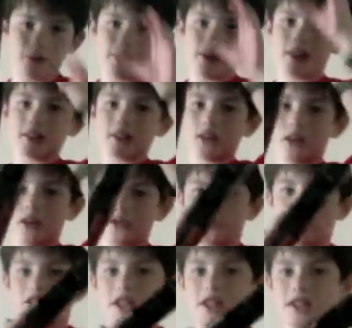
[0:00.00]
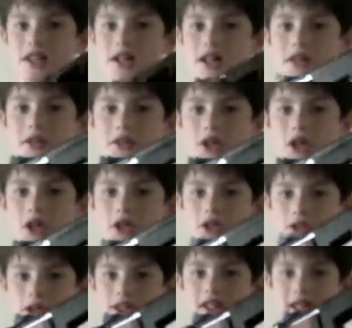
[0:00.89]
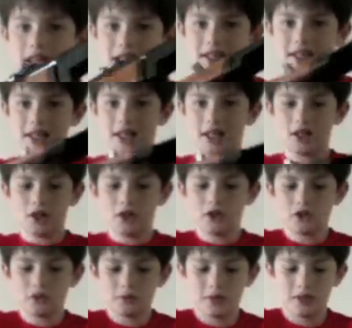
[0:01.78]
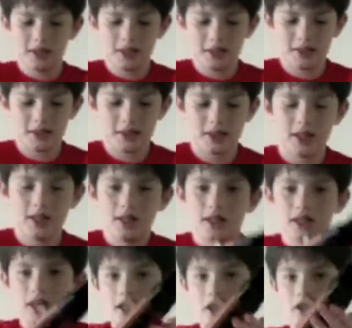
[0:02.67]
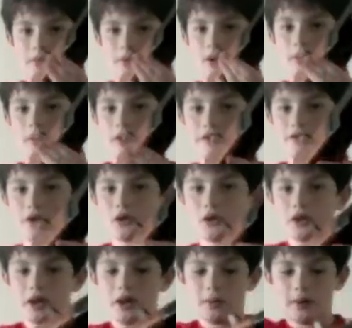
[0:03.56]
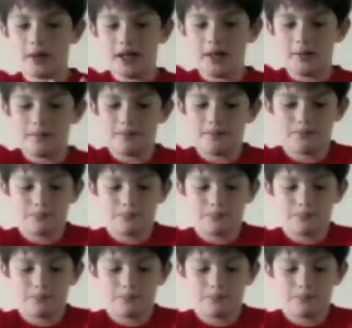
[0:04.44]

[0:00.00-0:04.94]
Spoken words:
mag. I've just taken it out of the gun. It's like an AK. You just release, and you might want to fold that away.